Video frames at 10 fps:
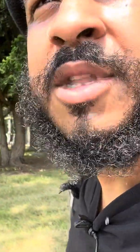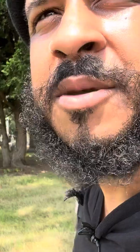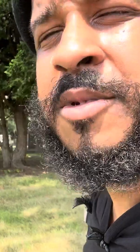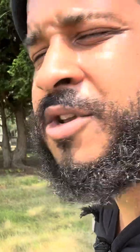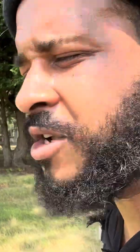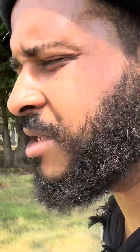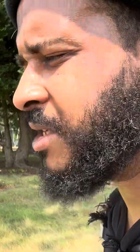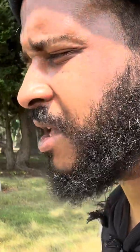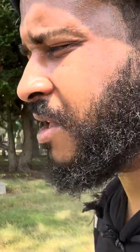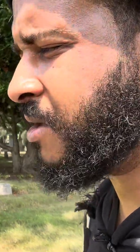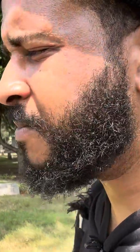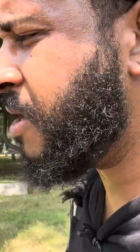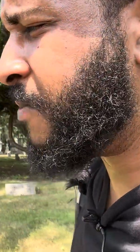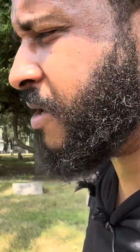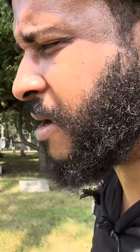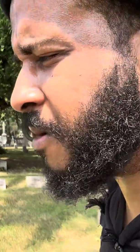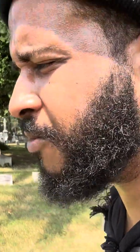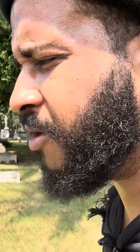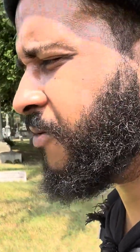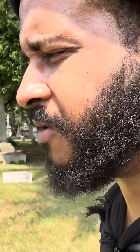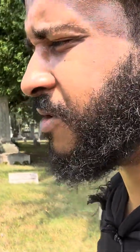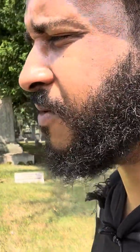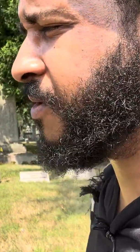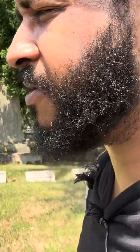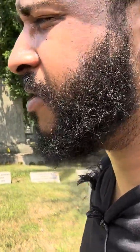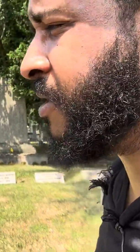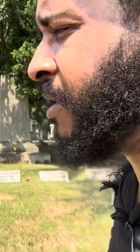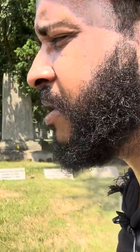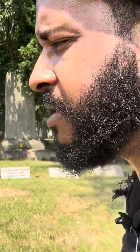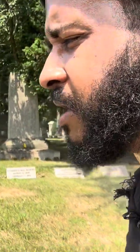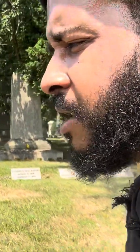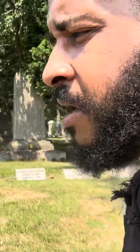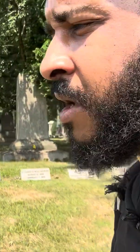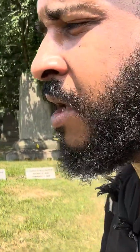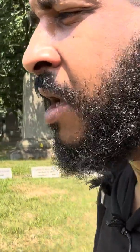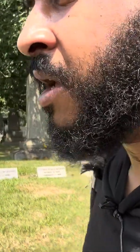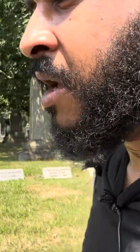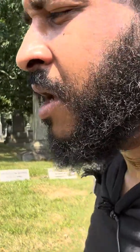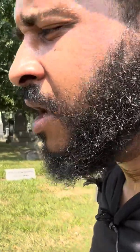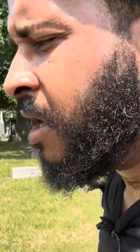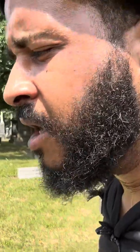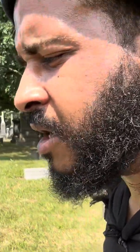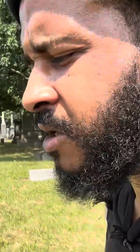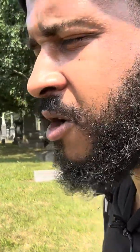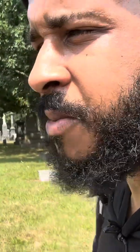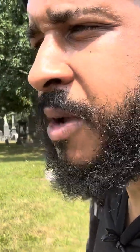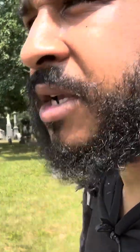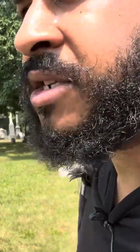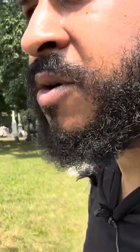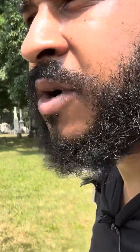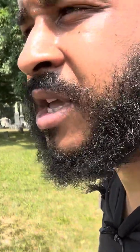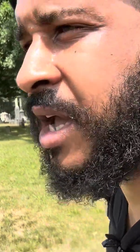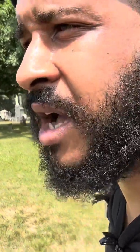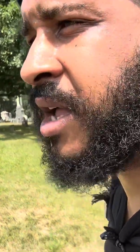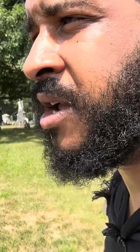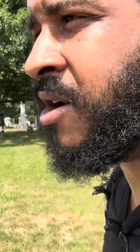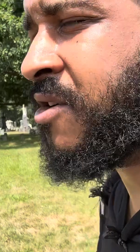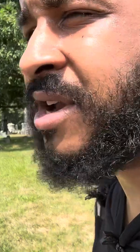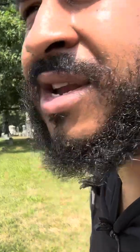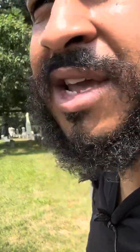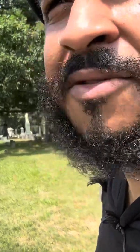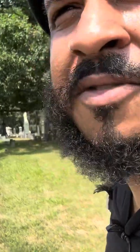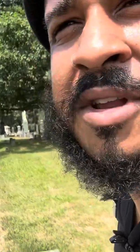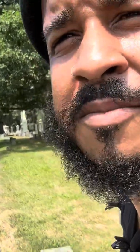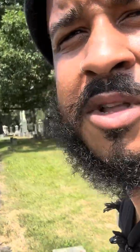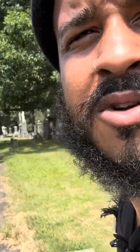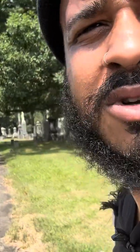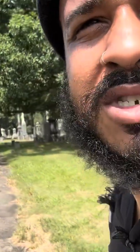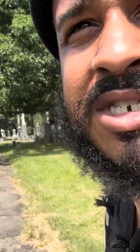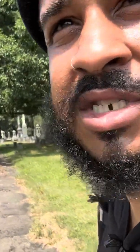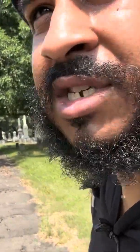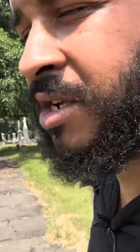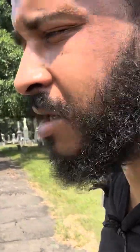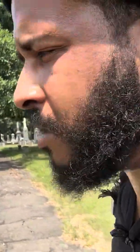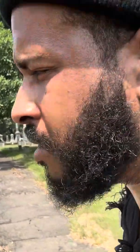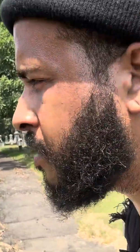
they don't tell people in my previous video, say, dope you something we can rig for them negotiation, you know.